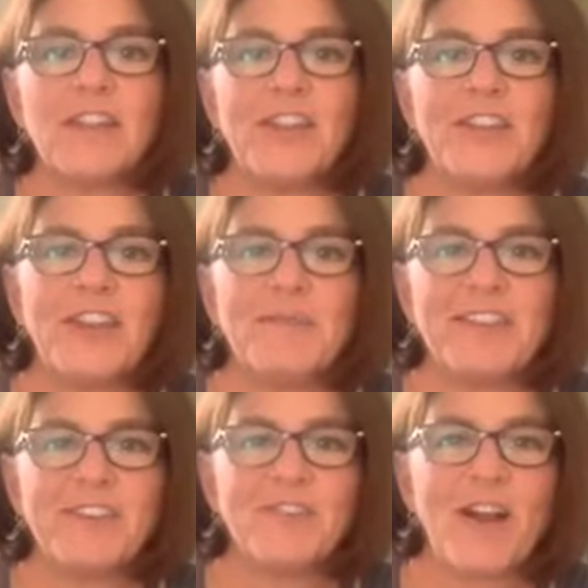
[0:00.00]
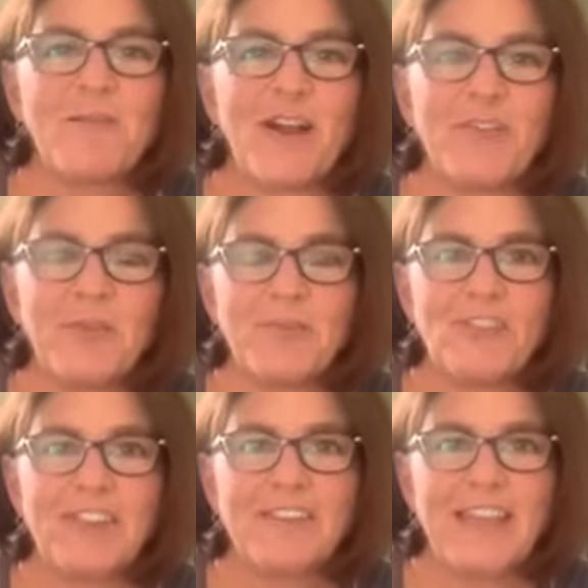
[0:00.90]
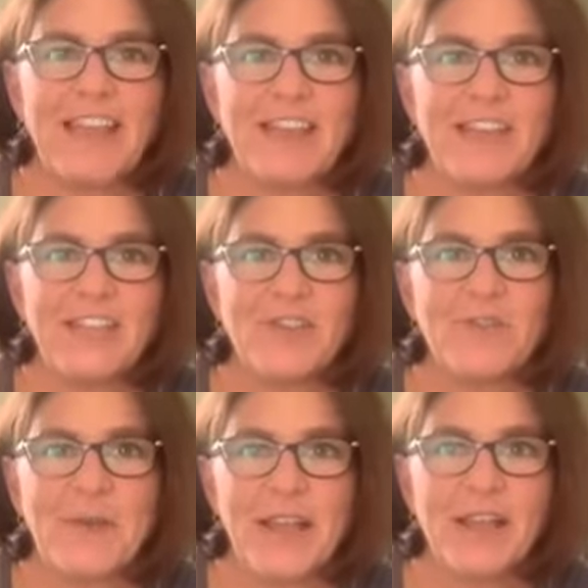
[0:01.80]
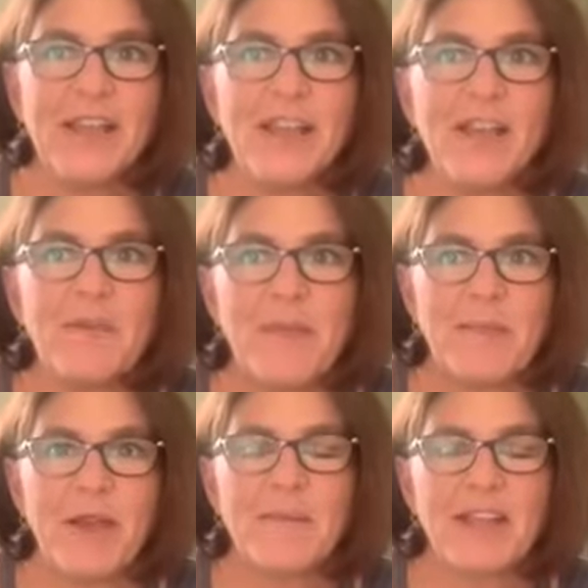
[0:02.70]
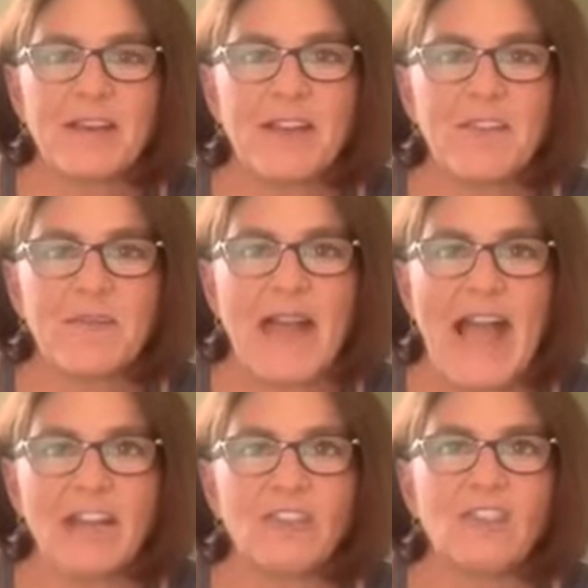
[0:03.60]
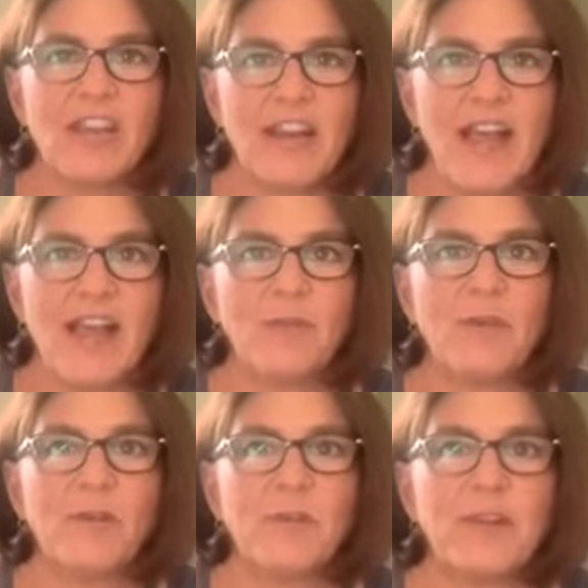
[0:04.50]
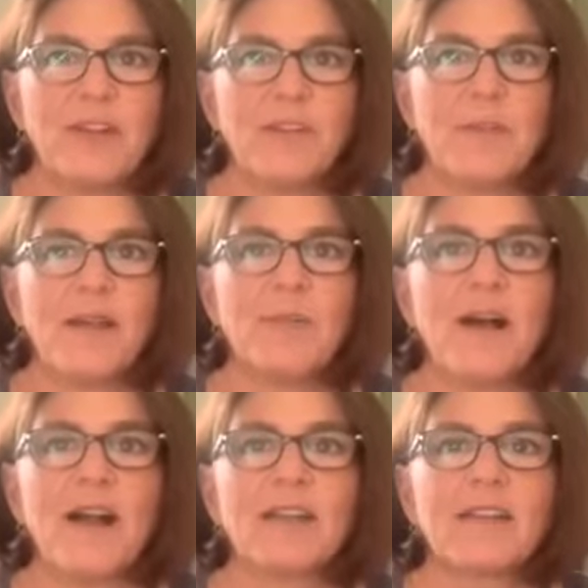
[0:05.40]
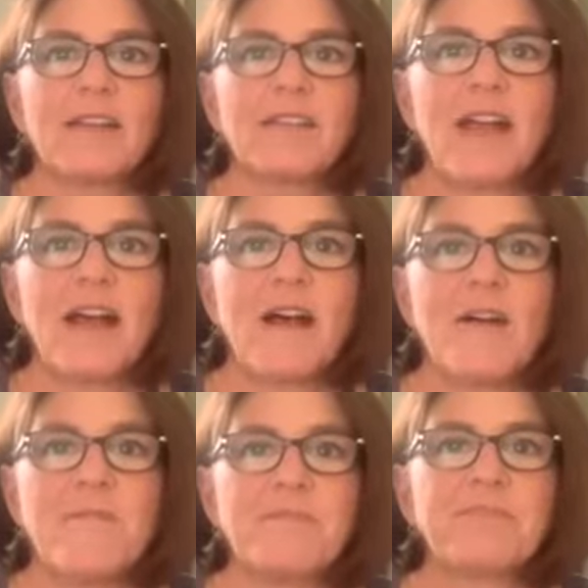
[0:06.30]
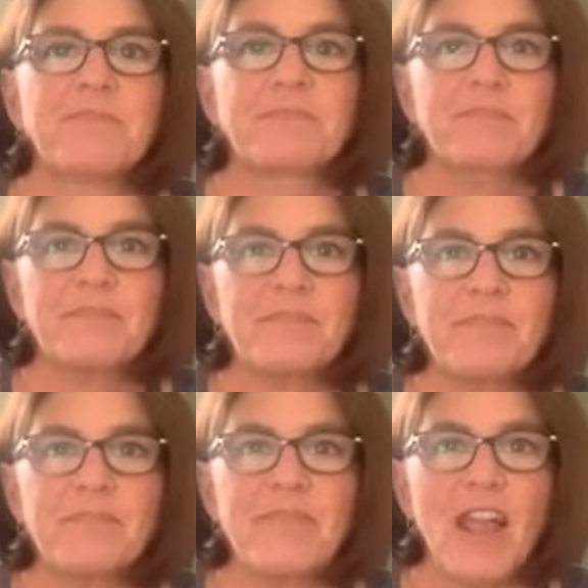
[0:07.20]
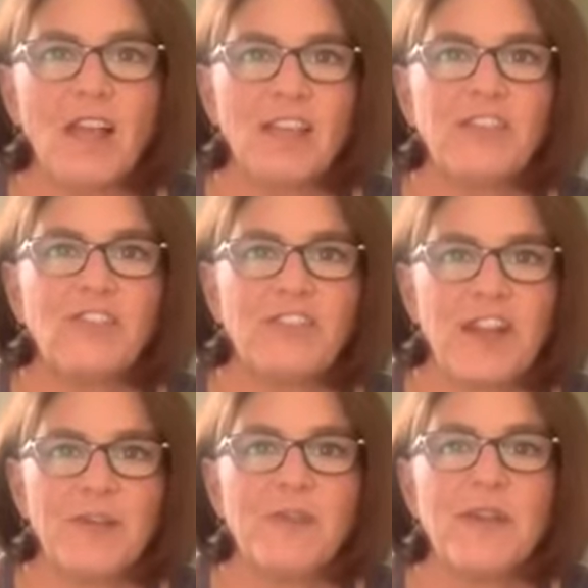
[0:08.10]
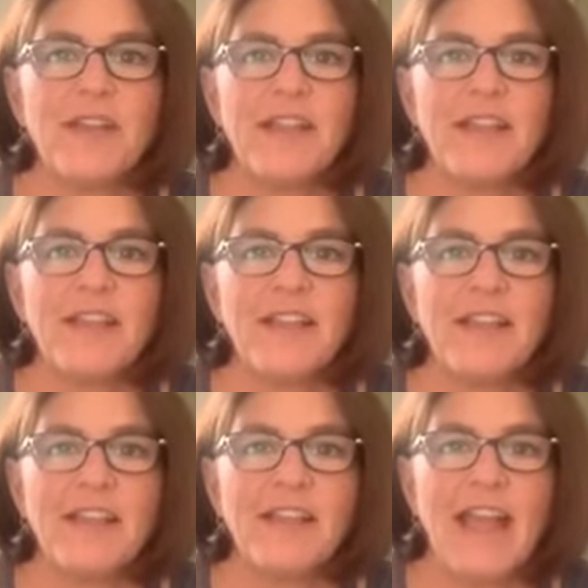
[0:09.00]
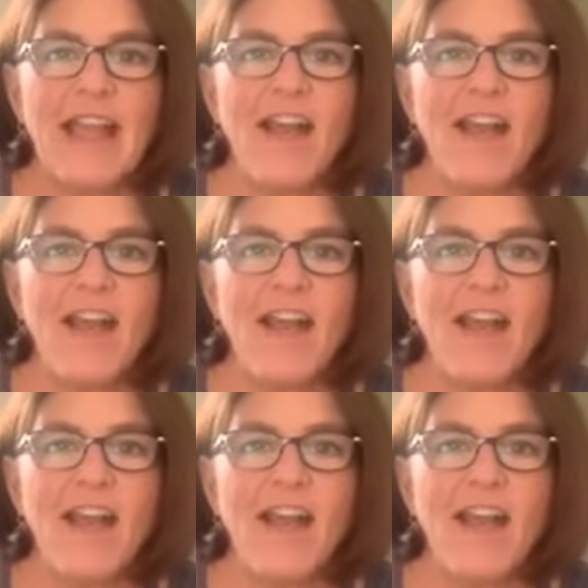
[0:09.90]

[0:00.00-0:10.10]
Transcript: You need me to drop off some cheesecake to you, Rebecca? Maybe I'll make another batch and I will put it in your mailbox. I'll let you know. Hey,